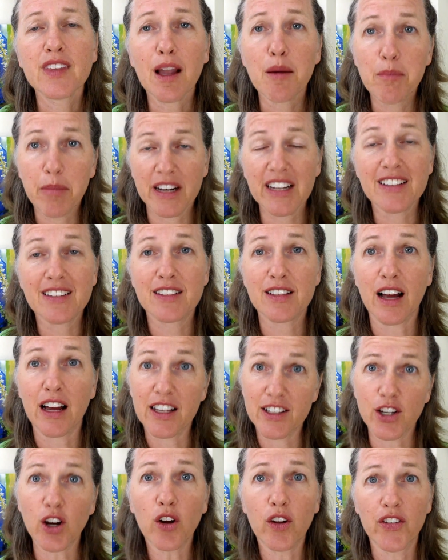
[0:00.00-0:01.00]
But as
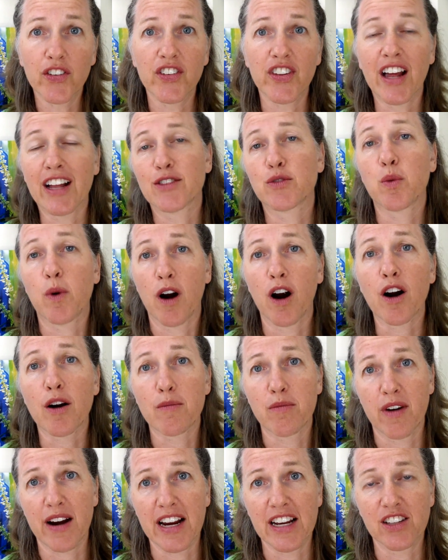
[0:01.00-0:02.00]
adults, that's where
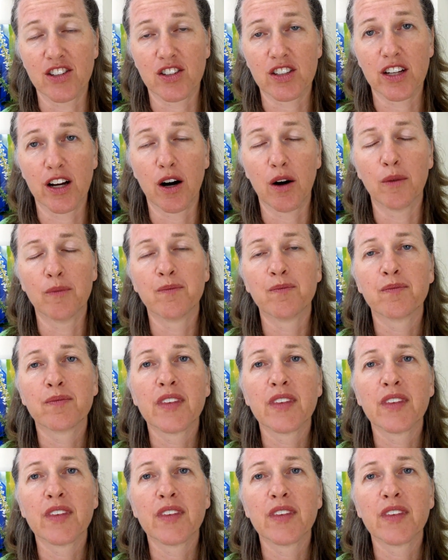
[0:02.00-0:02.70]
our brains go.